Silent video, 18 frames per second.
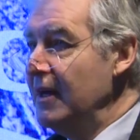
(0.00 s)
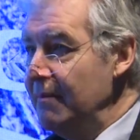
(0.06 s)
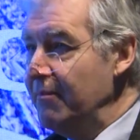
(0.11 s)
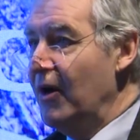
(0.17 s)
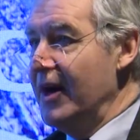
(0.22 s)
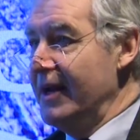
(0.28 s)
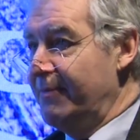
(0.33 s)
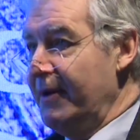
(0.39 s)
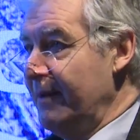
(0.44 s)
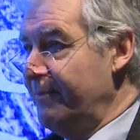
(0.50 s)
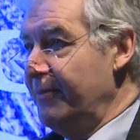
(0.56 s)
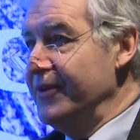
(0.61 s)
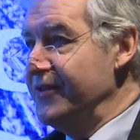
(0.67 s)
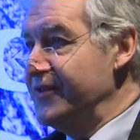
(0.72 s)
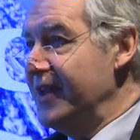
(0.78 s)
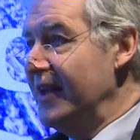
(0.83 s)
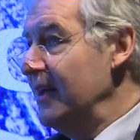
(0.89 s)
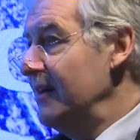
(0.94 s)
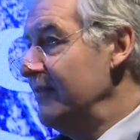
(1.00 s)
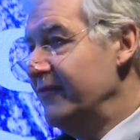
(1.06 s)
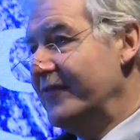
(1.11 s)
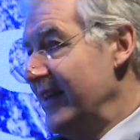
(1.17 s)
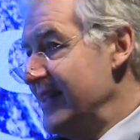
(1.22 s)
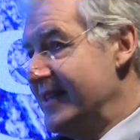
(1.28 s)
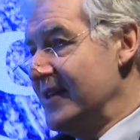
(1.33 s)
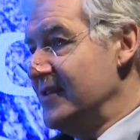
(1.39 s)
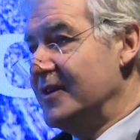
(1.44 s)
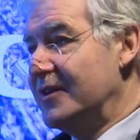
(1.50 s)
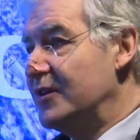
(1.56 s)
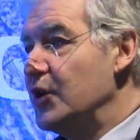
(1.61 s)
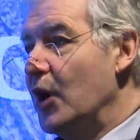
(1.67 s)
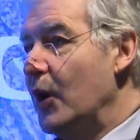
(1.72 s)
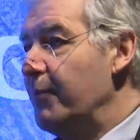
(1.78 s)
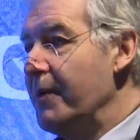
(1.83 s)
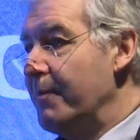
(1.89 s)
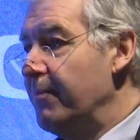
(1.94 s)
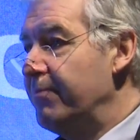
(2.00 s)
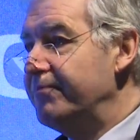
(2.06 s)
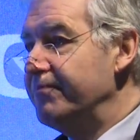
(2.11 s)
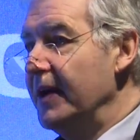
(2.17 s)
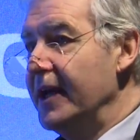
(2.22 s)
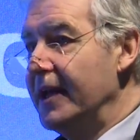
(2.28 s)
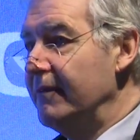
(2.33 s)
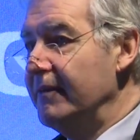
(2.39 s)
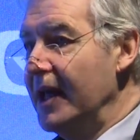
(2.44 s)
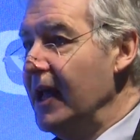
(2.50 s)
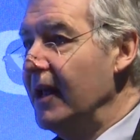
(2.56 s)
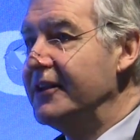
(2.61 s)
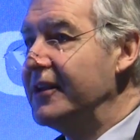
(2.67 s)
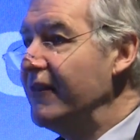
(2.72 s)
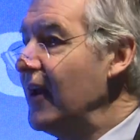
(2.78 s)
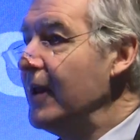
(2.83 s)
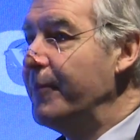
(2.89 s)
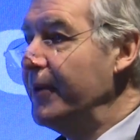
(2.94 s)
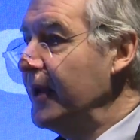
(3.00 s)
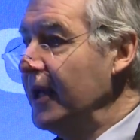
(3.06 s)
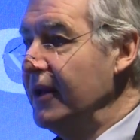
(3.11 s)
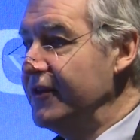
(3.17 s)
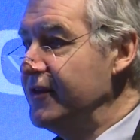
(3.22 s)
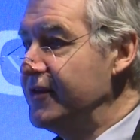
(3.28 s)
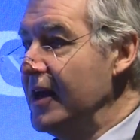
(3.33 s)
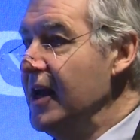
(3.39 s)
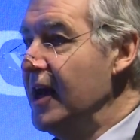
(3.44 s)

Mike Blackman's done a fantastic job in developing it.